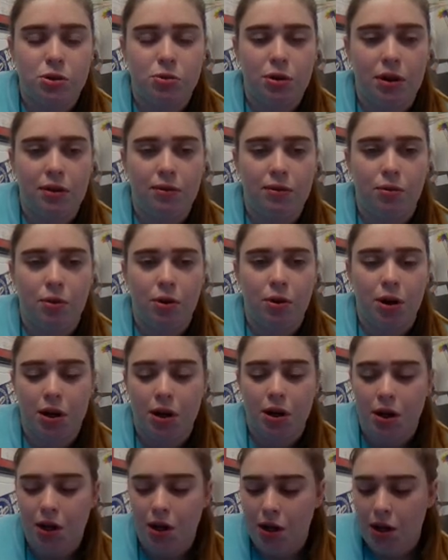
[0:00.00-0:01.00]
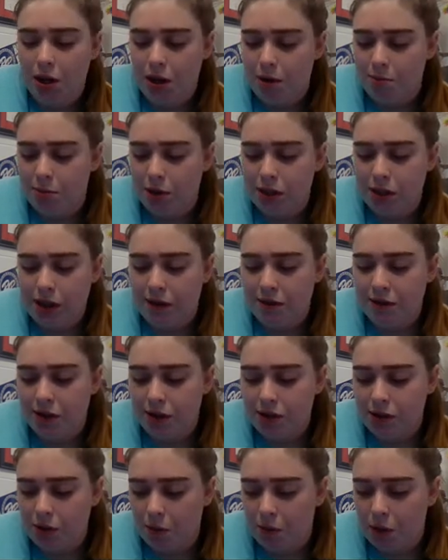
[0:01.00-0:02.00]
24. But 7
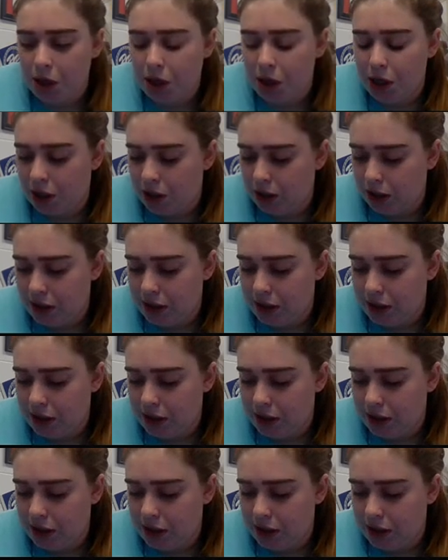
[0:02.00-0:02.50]
doesn't work.